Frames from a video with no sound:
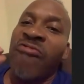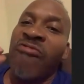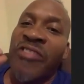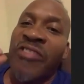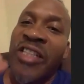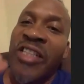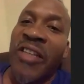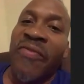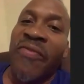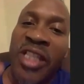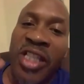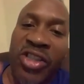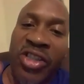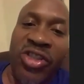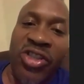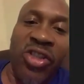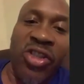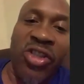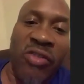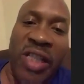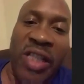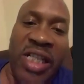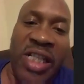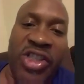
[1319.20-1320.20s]
or definitely could
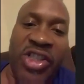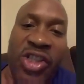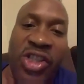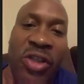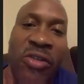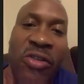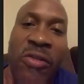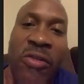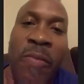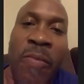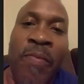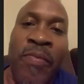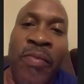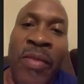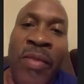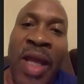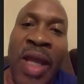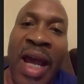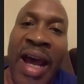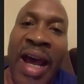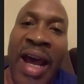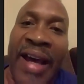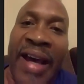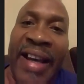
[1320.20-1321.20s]
do it. And so
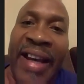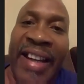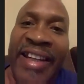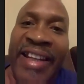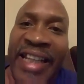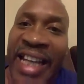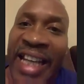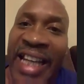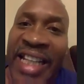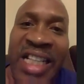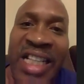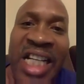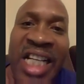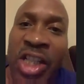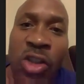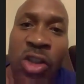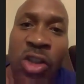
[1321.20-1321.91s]
I didn't